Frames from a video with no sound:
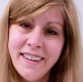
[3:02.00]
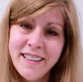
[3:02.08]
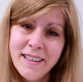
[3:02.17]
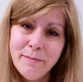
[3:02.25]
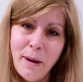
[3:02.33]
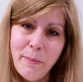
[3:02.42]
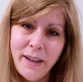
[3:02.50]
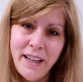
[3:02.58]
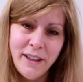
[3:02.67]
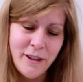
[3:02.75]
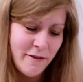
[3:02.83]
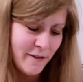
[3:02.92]
this is my
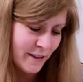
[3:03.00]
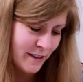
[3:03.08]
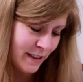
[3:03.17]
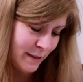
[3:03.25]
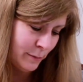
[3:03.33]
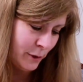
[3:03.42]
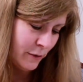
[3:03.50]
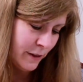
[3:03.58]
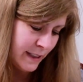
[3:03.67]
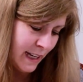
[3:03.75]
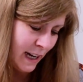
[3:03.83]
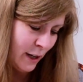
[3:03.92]
bunny Clover. Clover,
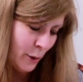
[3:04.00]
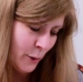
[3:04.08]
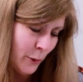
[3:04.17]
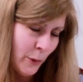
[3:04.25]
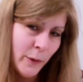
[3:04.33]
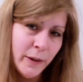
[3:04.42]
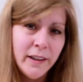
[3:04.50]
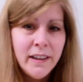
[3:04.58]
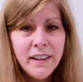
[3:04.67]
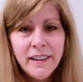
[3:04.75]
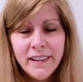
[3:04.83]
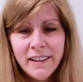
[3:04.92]
say hello.
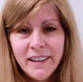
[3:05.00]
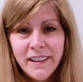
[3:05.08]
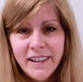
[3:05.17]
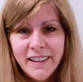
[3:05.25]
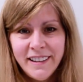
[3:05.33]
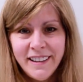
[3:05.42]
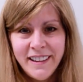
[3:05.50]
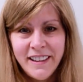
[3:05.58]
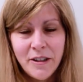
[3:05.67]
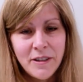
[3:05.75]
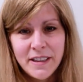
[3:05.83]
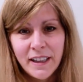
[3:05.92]

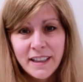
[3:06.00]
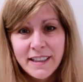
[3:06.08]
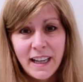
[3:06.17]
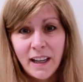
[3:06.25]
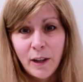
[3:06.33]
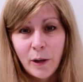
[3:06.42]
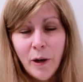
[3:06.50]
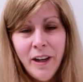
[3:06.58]
No, he's not gonna say hello.